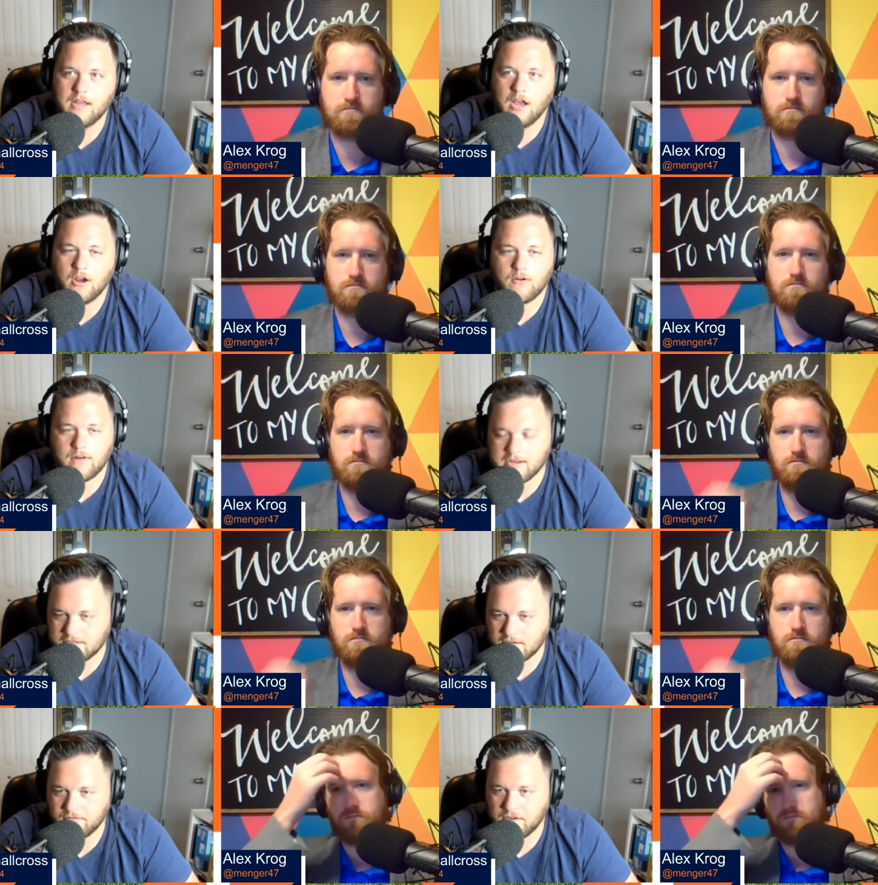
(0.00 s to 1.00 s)

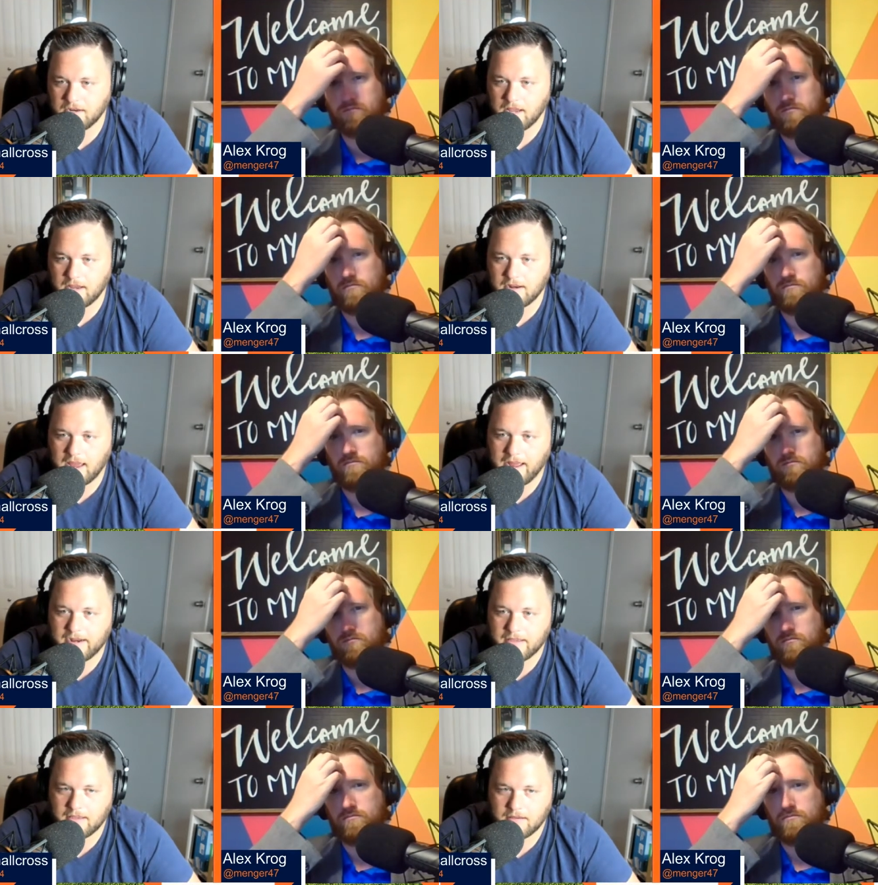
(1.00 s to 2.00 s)
Speaker 1: aggressive in, in
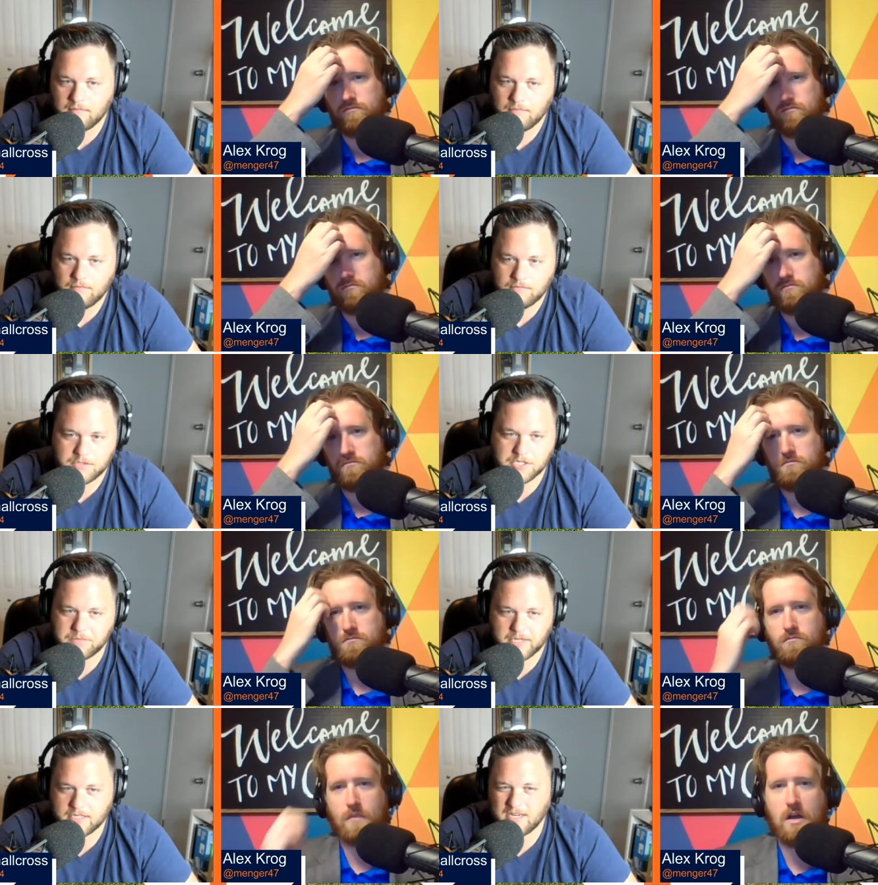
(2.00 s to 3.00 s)
adding him just
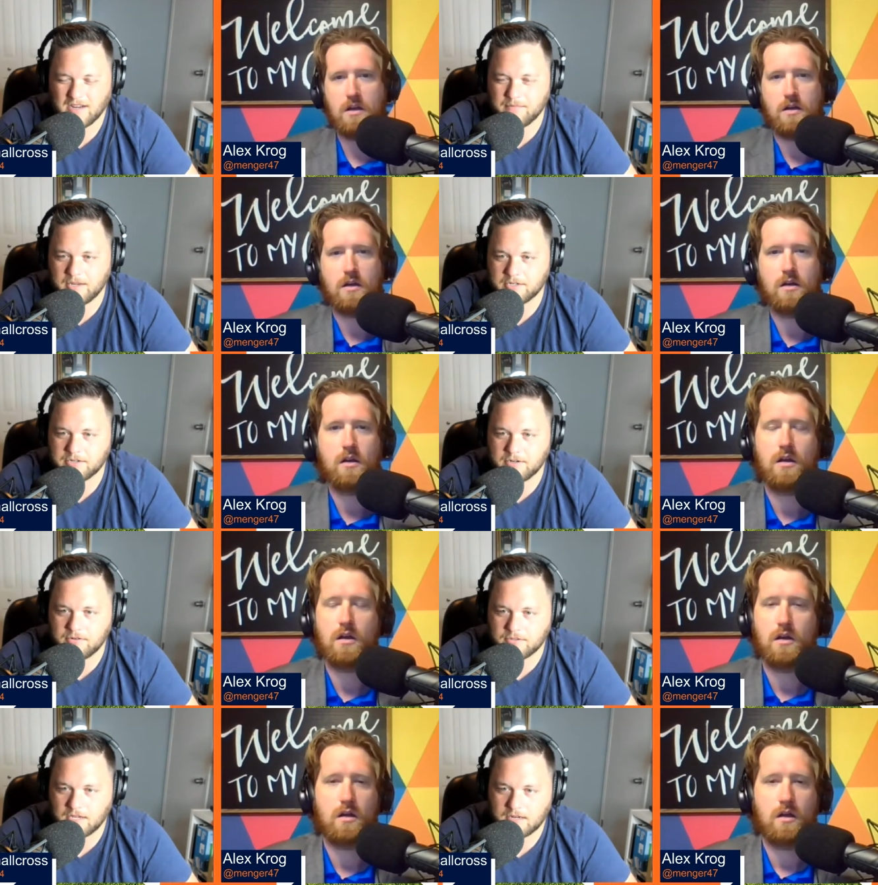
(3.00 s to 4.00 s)
because I, I'm not sure he
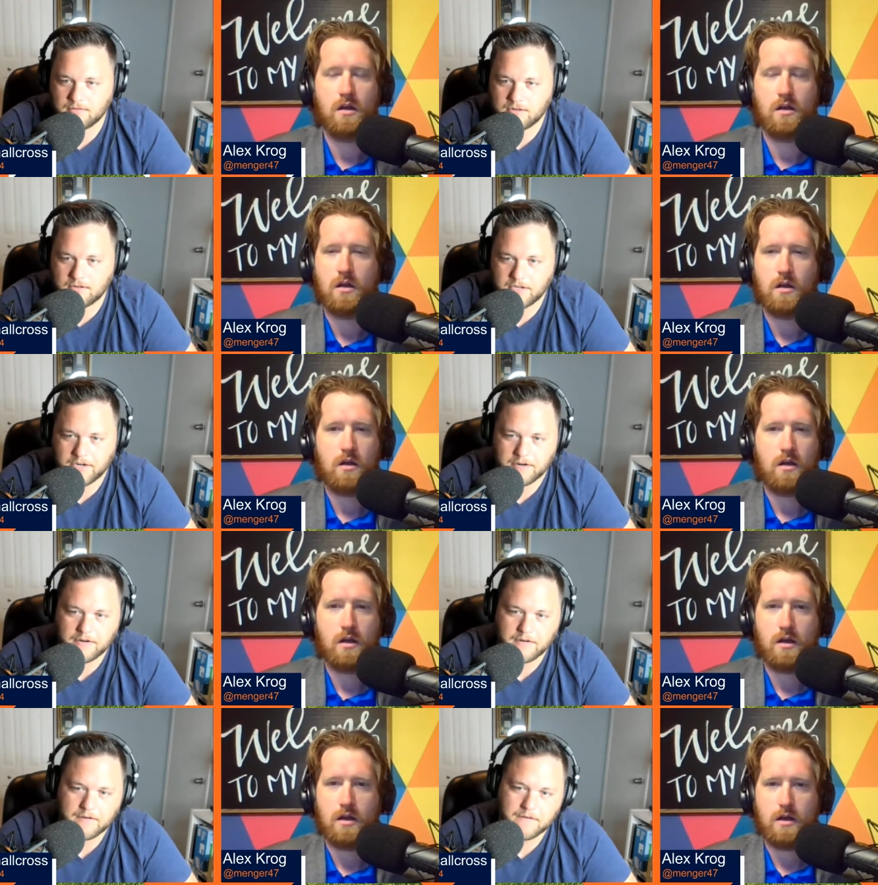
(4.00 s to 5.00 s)
holds on to it all year.
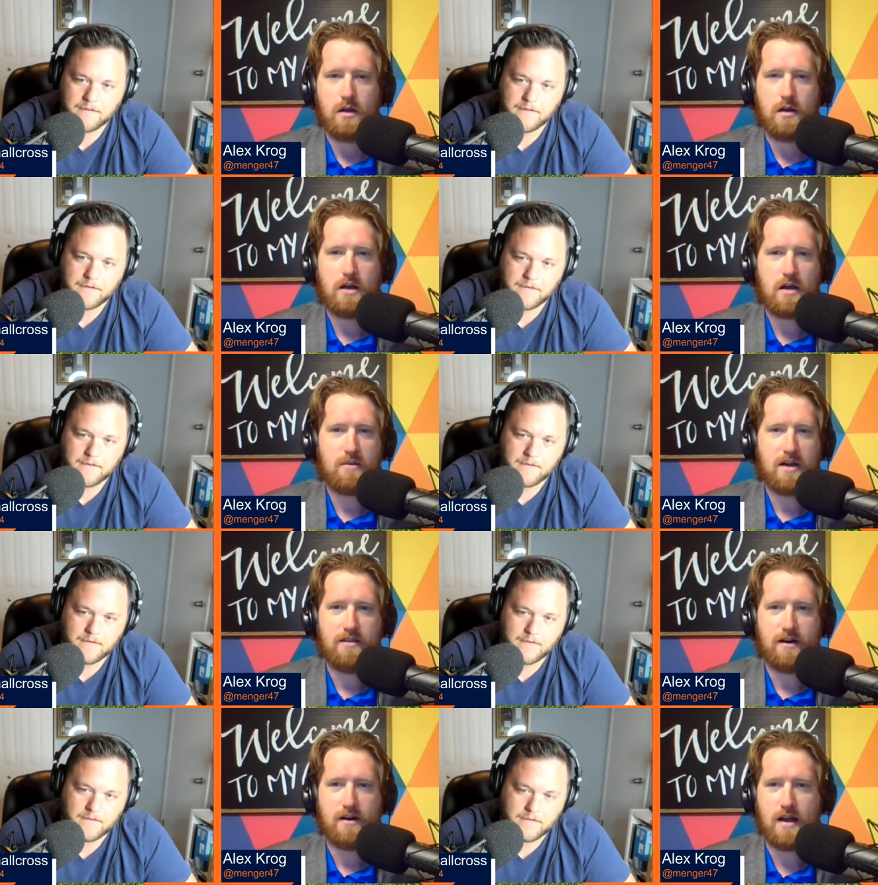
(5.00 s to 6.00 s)
Speaker 2: No, me
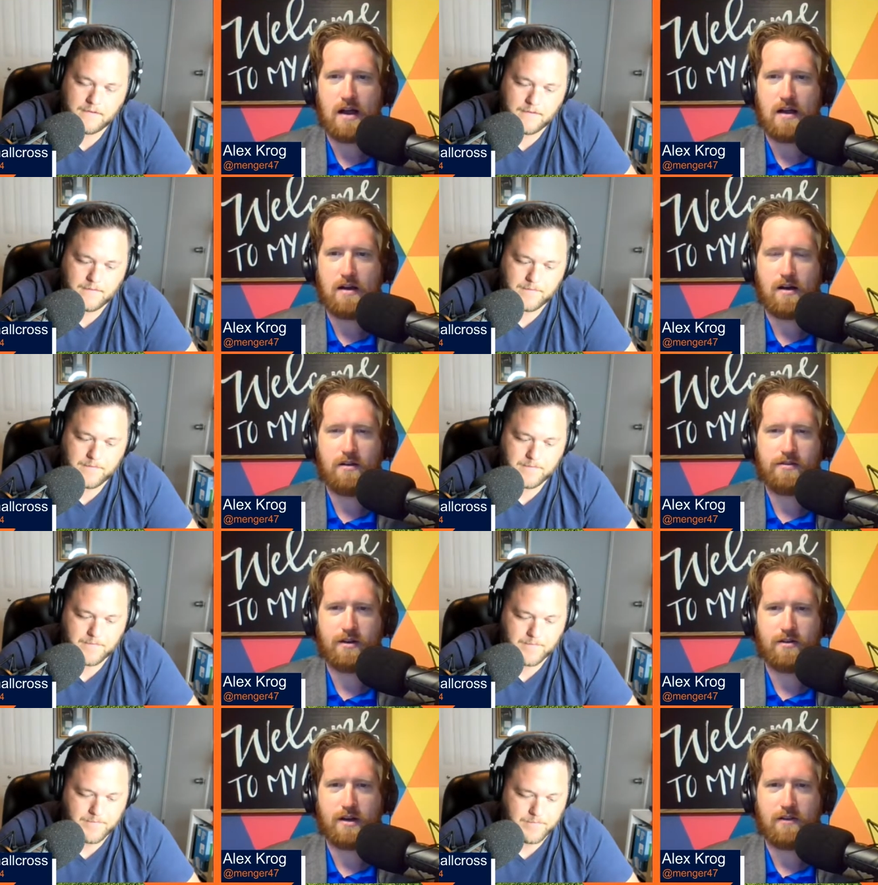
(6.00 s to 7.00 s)
neither. And
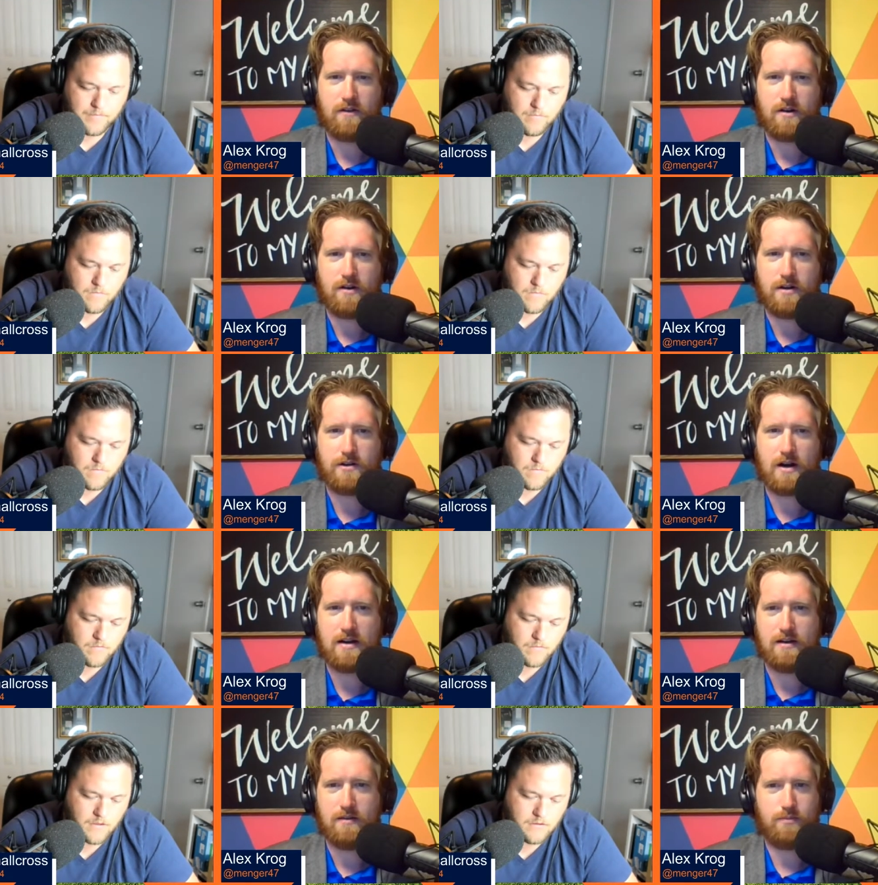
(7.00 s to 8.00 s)
also, like, if you're
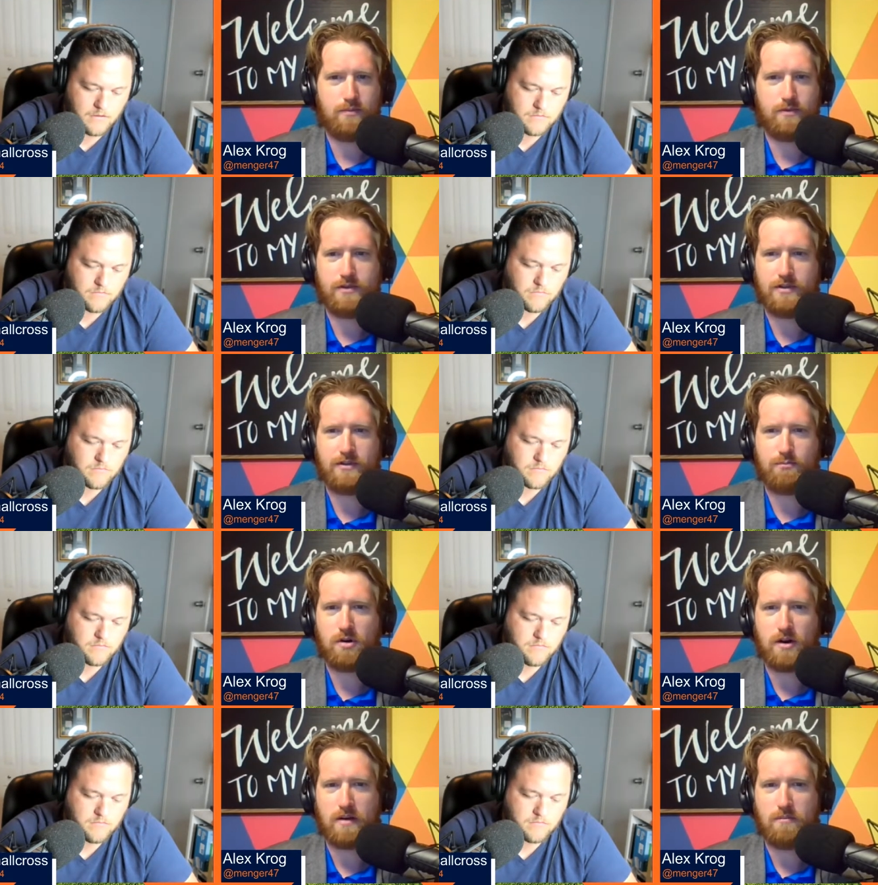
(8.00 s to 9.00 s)
trying to just
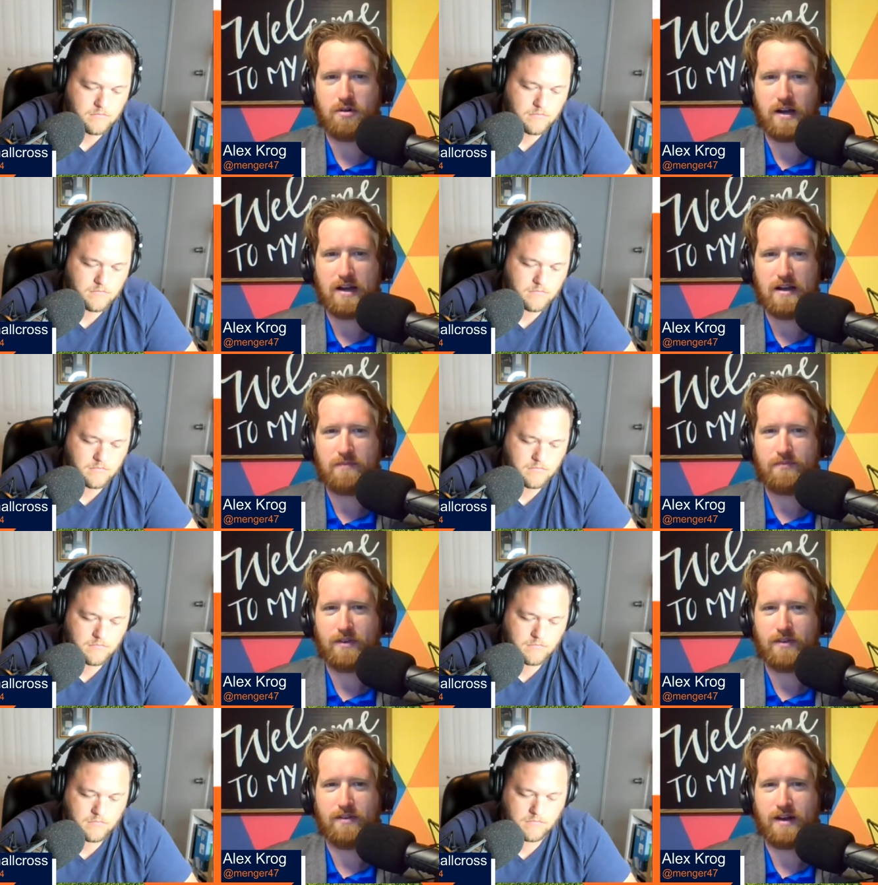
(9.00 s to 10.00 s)
plug and play him,
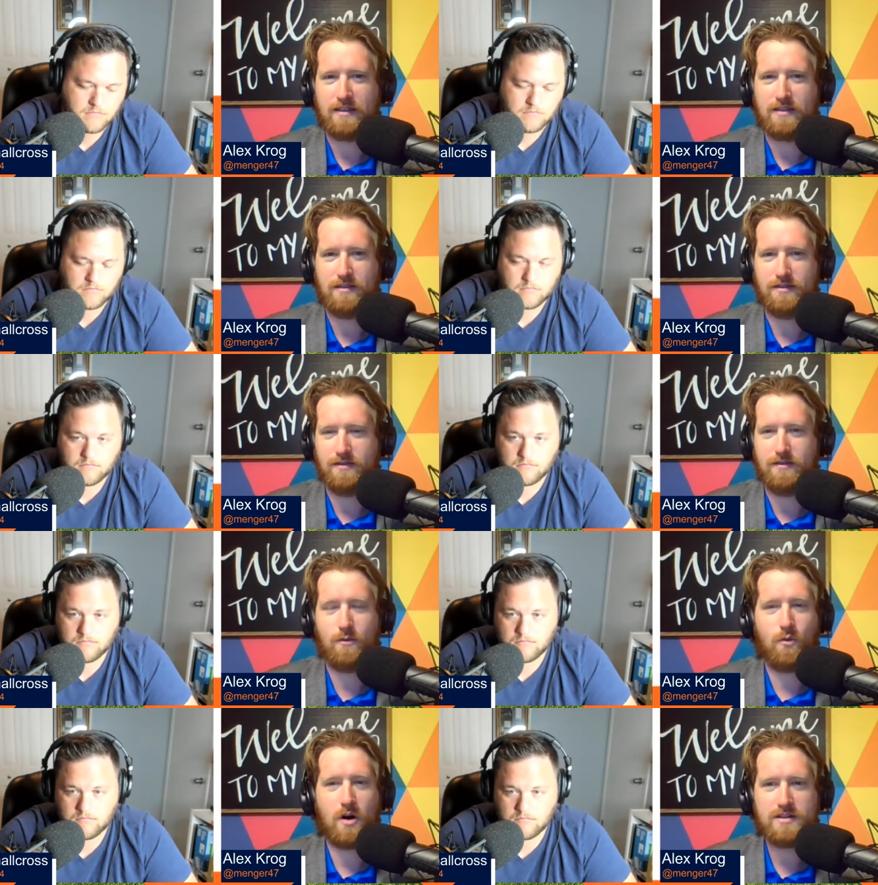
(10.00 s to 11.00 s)
like
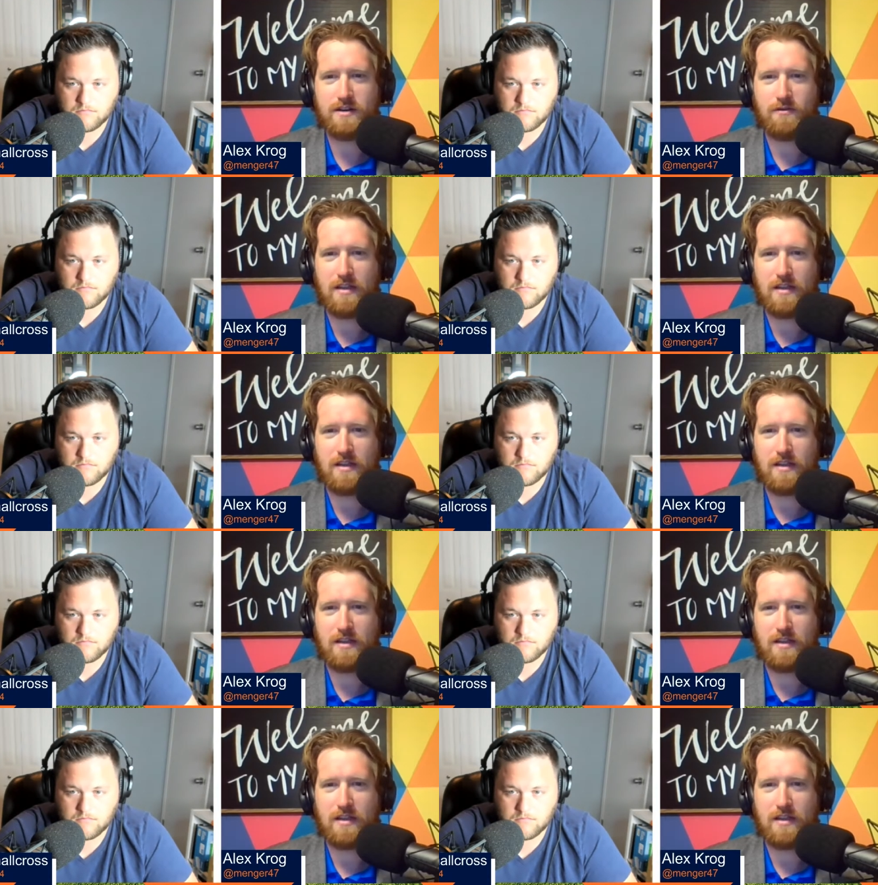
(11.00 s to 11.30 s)
Washington